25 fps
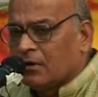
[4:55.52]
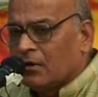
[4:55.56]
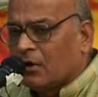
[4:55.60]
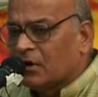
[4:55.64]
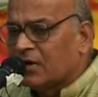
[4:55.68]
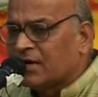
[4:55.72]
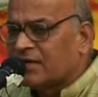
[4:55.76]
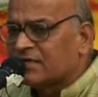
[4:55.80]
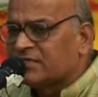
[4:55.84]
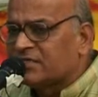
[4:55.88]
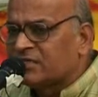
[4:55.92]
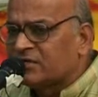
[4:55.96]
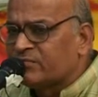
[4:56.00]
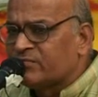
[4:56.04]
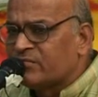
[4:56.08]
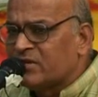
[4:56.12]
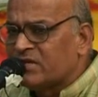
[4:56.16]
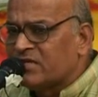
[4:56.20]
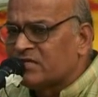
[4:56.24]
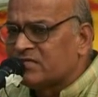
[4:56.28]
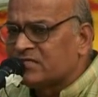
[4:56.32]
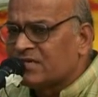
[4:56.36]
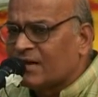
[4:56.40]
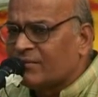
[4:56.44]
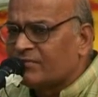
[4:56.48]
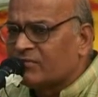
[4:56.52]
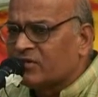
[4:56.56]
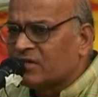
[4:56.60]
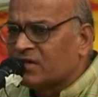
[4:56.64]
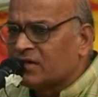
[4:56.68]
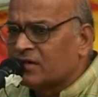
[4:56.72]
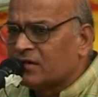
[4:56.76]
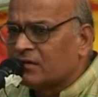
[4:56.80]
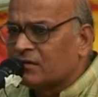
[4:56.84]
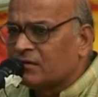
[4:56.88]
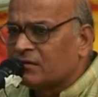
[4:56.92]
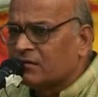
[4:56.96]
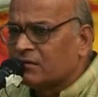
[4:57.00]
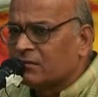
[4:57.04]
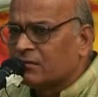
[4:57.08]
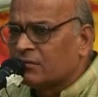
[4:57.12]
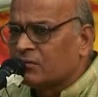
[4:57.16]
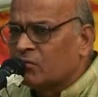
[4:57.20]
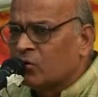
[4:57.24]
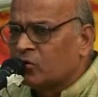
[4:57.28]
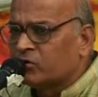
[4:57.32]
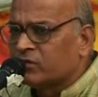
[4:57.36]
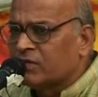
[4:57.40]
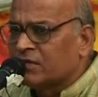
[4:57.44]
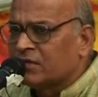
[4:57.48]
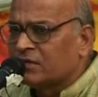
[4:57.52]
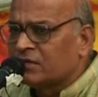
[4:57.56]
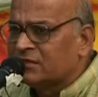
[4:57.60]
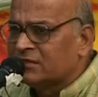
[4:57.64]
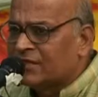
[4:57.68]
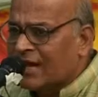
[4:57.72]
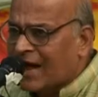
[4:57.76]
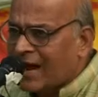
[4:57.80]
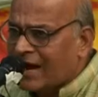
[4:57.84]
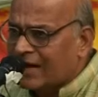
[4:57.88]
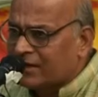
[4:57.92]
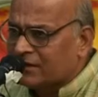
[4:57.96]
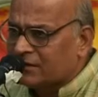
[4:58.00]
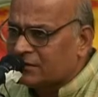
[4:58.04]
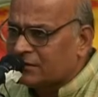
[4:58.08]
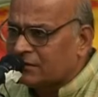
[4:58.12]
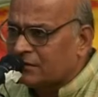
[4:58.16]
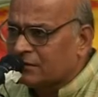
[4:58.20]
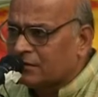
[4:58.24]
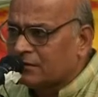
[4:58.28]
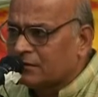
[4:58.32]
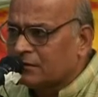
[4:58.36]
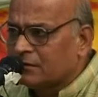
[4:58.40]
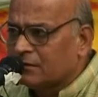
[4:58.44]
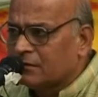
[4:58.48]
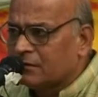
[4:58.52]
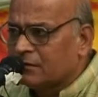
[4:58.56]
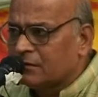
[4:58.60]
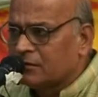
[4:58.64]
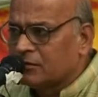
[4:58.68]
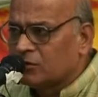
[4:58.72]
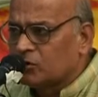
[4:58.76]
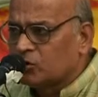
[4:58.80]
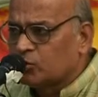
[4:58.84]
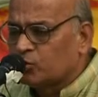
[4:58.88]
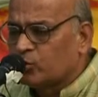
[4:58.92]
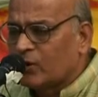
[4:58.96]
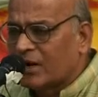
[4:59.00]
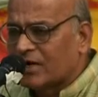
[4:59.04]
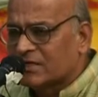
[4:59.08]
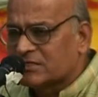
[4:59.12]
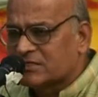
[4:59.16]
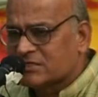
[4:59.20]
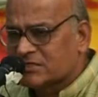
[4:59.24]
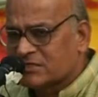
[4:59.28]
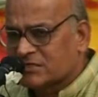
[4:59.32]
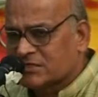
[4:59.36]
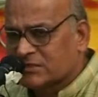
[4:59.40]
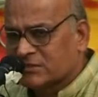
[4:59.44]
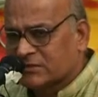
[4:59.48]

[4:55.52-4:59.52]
Or does it mean something more than that to us?